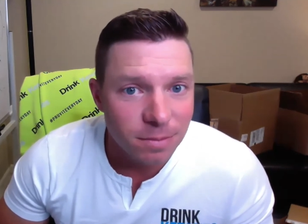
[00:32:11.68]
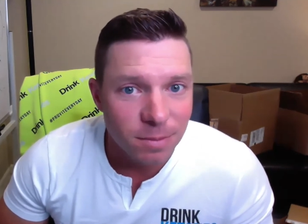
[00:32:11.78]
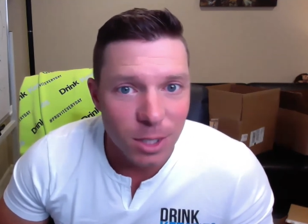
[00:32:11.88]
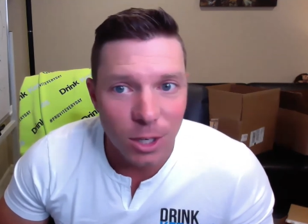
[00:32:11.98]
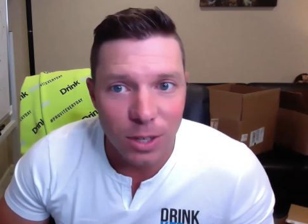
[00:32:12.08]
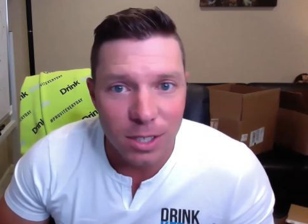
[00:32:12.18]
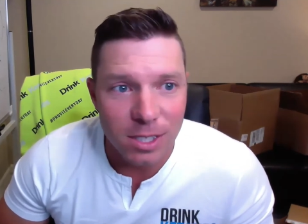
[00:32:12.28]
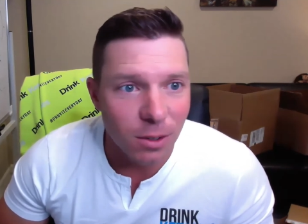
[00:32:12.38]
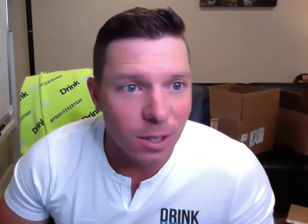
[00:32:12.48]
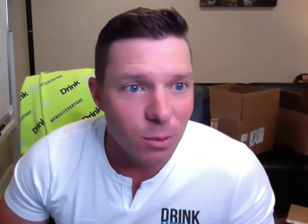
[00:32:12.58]
You know, that's
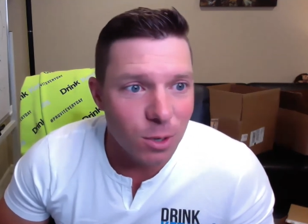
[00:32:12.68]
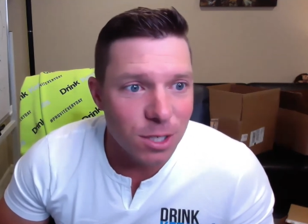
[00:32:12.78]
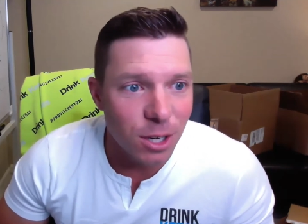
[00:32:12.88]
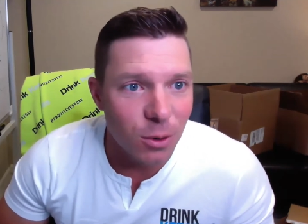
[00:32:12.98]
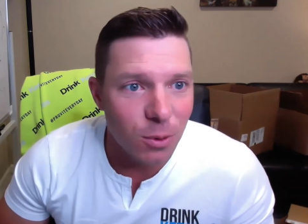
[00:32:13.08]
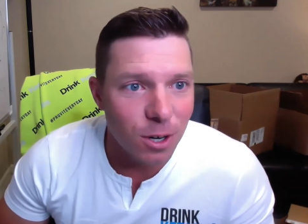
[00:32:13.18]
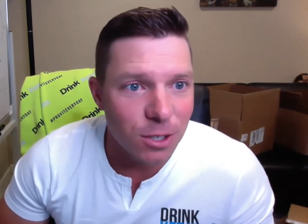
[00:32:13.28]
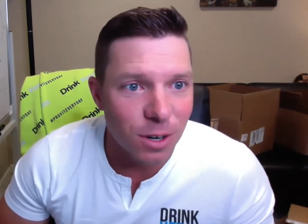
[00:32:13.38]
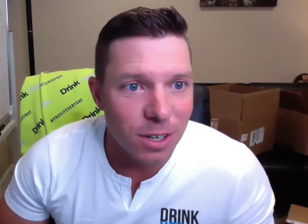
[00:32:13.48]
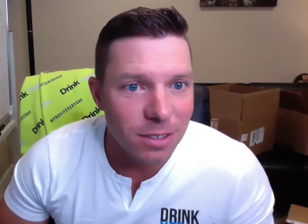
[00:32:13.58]
how like retail
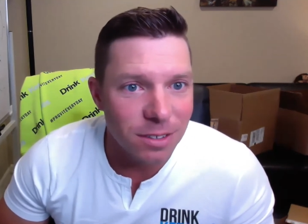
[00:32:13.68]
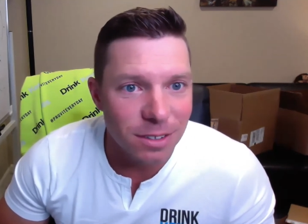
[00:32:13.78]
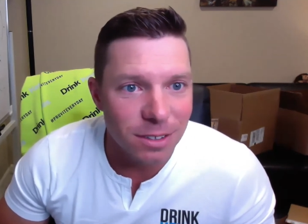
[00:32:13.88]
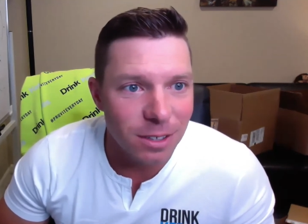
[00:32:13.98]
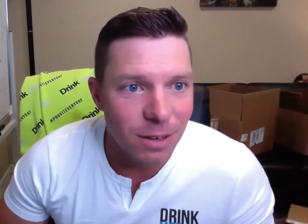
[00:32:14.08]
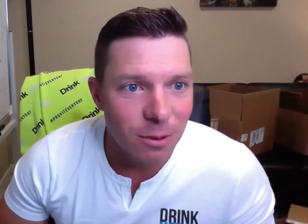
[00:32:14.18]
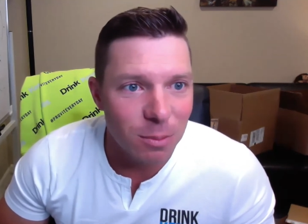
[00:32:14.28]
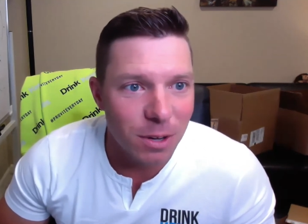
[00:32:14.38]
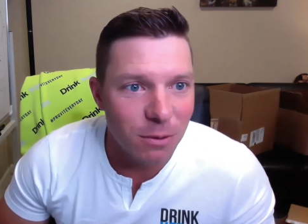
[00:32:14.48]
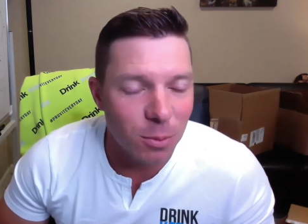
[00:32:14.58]
works, right? You never
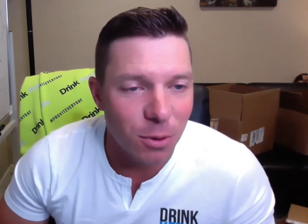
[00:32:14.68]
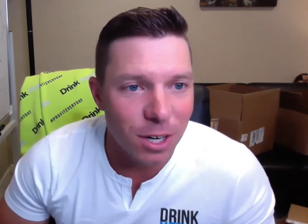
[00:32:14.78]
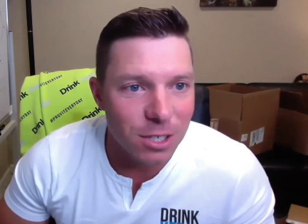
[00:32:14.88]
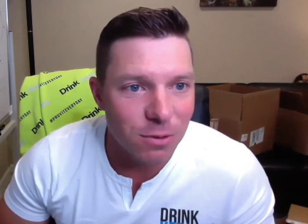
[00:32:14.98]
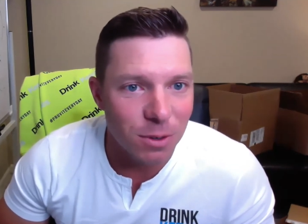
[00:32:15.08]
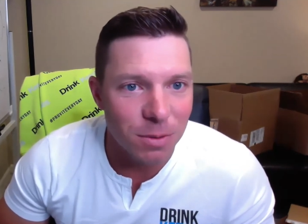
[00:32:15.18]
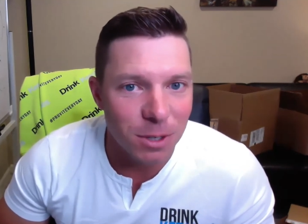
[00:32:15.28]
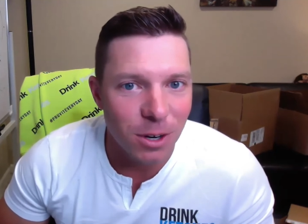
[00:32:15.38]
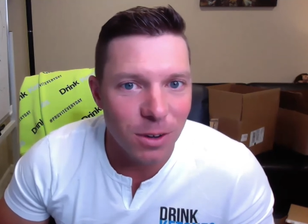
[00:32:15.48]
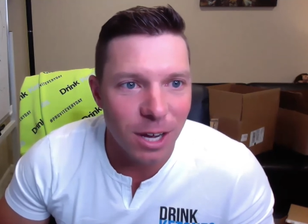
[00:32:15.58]
pay full price
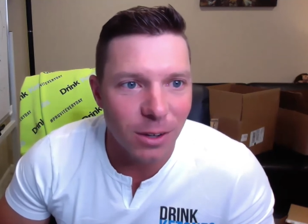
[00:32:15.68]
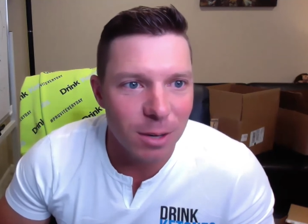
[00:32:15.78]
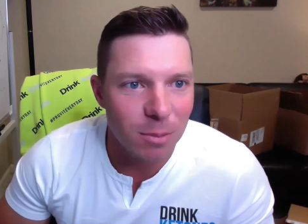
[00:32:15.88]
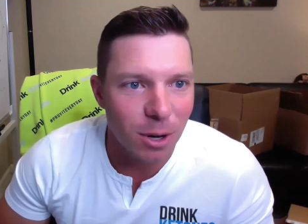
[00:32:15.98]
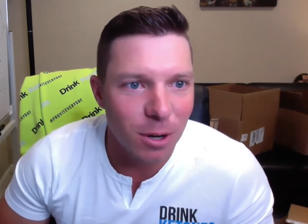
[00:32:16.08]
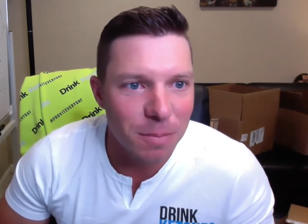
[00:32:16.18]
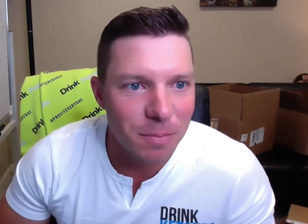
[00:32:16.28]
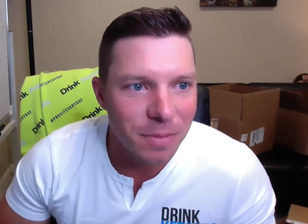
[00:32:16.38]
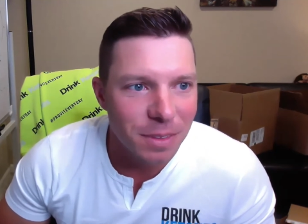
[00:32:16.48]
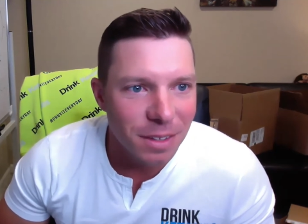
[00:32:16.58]
you go to the outlet mall
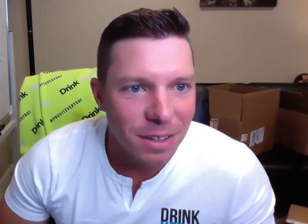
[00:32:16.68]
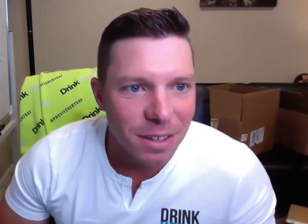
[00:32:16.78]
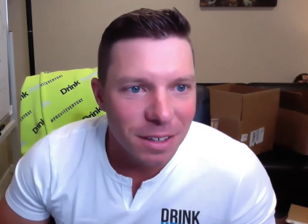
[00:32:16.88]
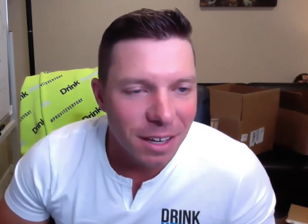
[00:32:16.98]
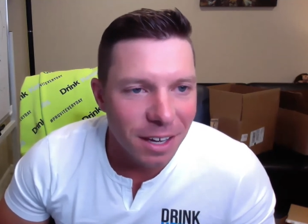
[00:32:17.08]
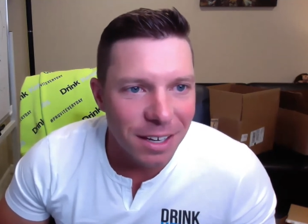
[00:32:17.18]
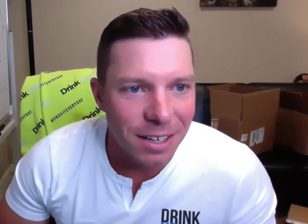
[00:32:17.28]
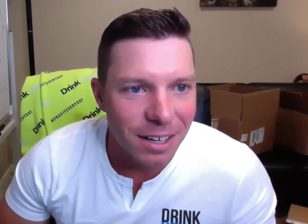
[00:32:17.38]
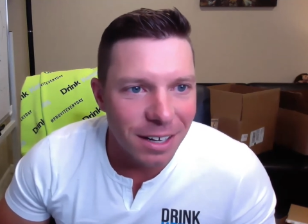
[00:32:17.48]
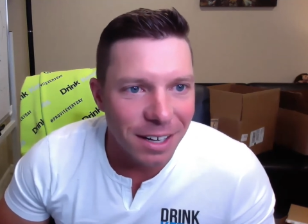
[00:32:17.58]

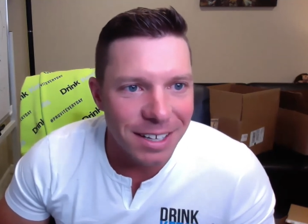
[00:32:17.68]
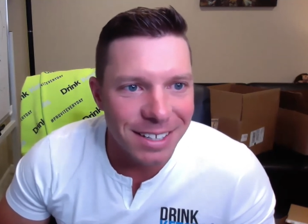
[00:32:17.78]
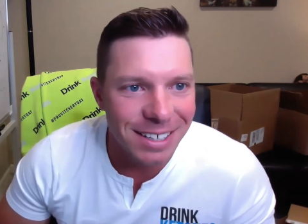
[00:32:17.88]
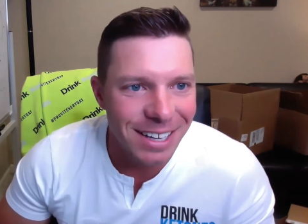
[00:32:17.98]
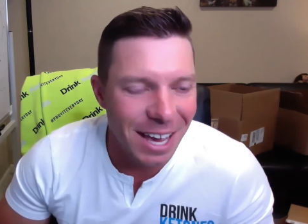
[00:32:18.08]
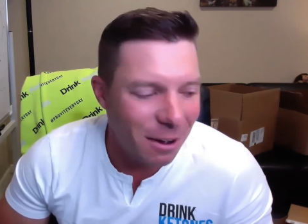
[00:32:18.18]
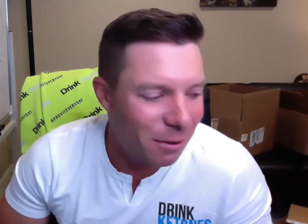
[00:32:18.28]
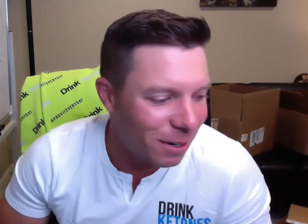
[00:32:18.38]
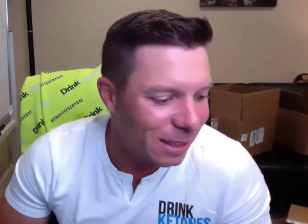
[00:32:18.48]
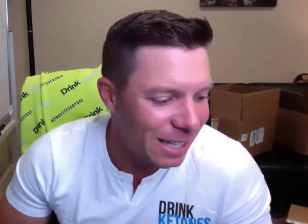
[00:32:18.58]
and
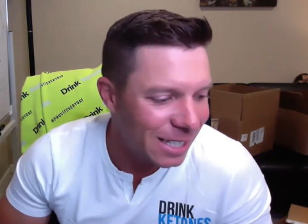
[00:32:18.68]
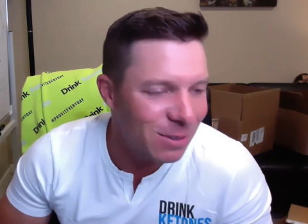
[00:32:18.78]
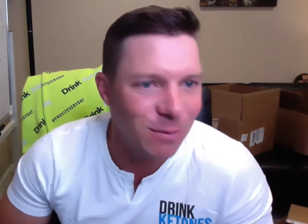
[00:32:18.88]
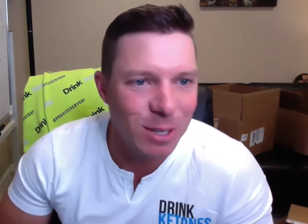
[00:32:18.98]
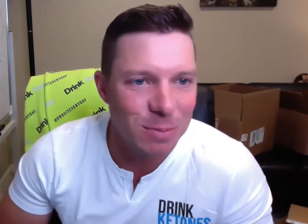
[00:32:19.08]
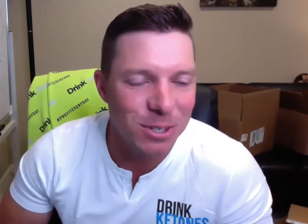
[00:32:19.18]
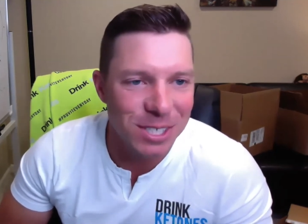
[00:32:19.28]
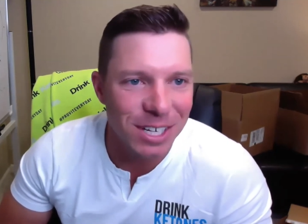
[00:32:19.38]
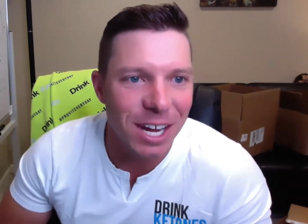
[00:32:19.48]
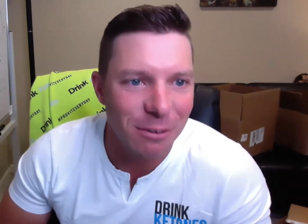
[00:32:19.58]
everything's
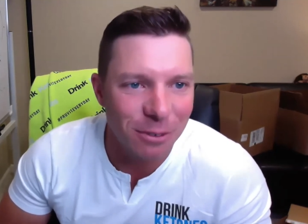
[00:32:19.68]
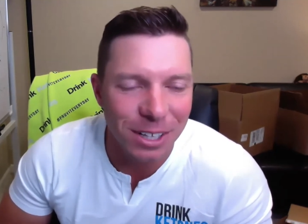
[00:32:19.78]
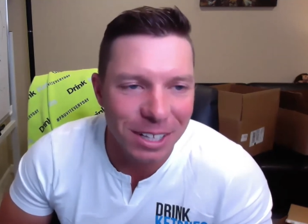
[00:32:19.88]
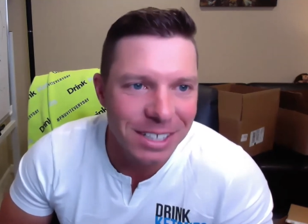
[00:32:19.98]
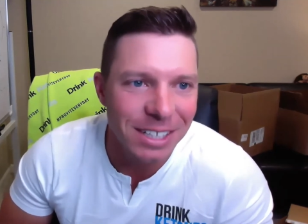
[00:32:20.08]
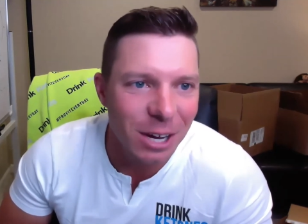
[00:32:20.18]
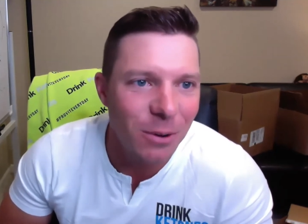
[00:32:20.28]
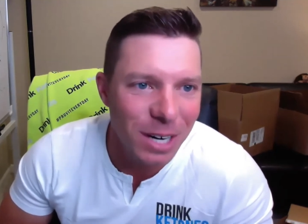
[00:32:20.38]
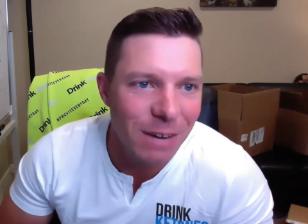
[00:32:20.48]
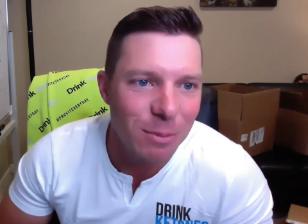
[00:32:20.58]
50% off. Well, no
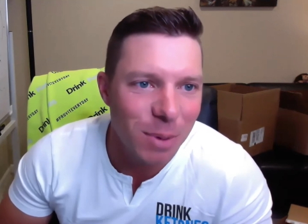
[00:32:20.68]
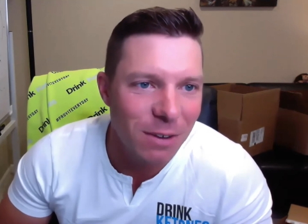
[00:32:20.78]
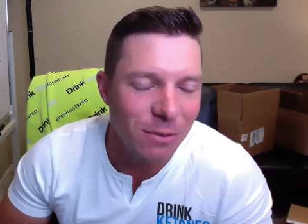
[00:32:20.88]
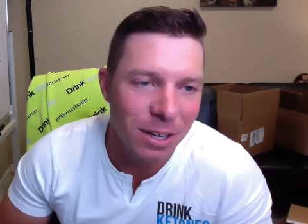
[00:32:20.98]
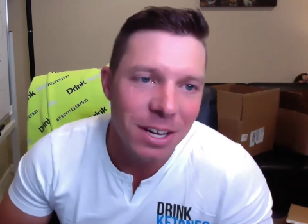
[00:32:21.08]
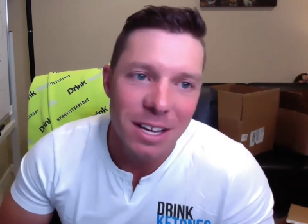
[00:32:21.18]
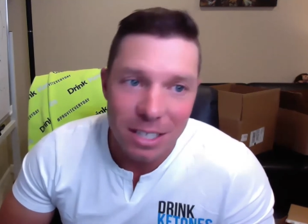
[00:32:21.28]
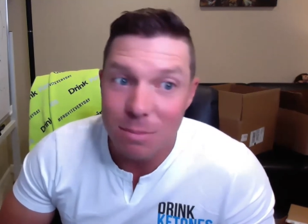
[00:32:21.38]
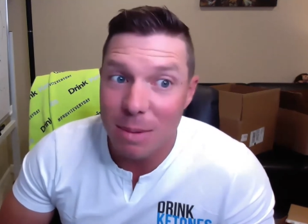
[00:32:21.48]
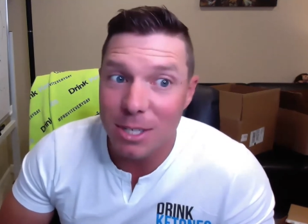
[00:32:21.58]
one ever paid full.
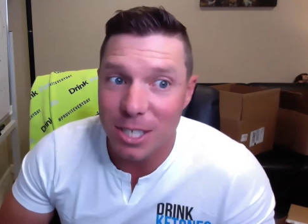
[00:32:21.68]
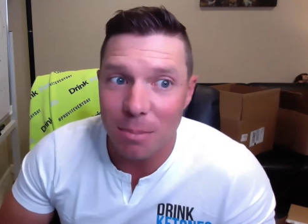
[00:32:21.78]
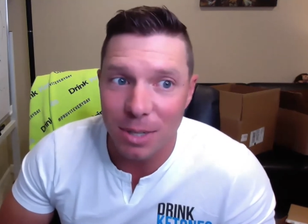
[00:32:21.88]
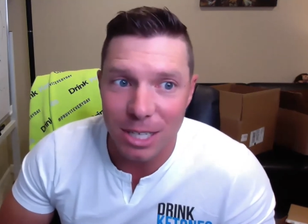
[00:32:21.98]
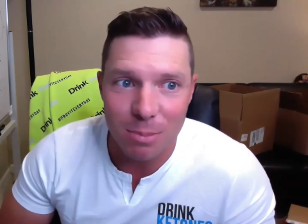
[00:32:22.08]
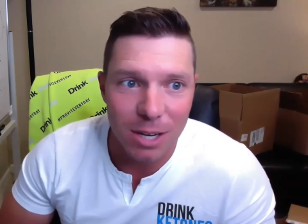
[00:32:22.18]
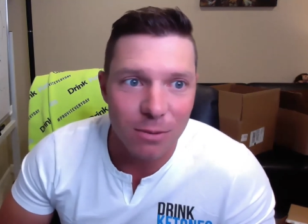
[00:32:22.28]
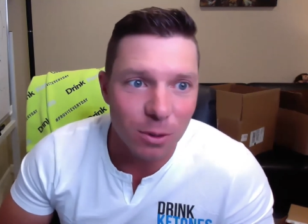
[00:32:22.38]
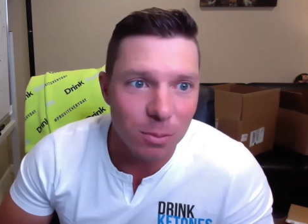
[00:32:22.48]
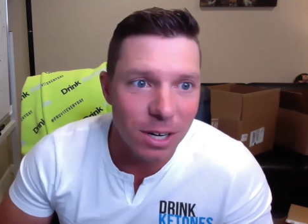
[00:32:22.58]
Maybe somebody paid
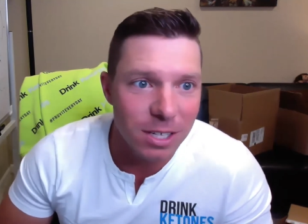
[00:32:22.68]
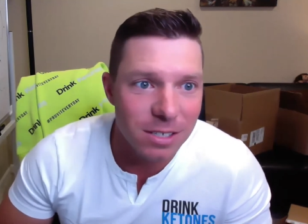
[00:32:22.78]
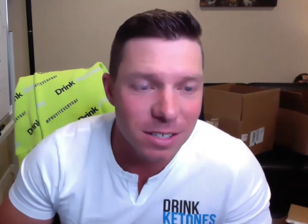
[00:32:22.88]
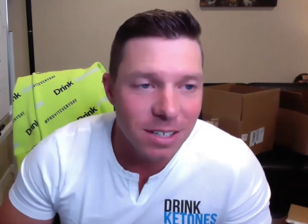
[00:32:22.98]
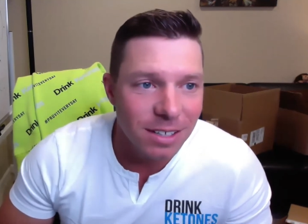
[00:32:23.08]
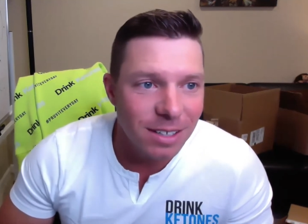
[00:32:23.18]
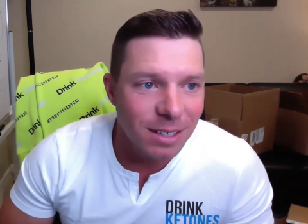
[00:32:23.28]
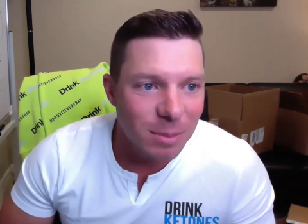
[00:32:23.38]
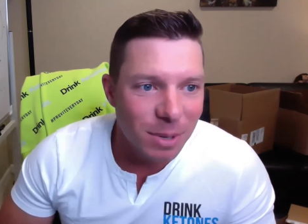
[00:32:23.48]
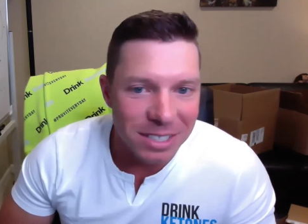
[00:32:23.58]
full price,
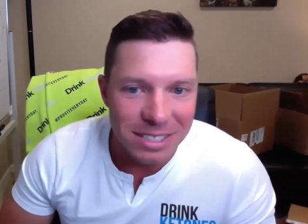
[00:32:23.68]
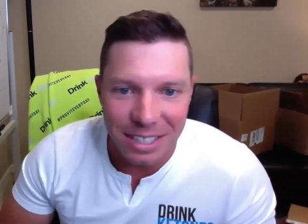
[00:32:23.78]
but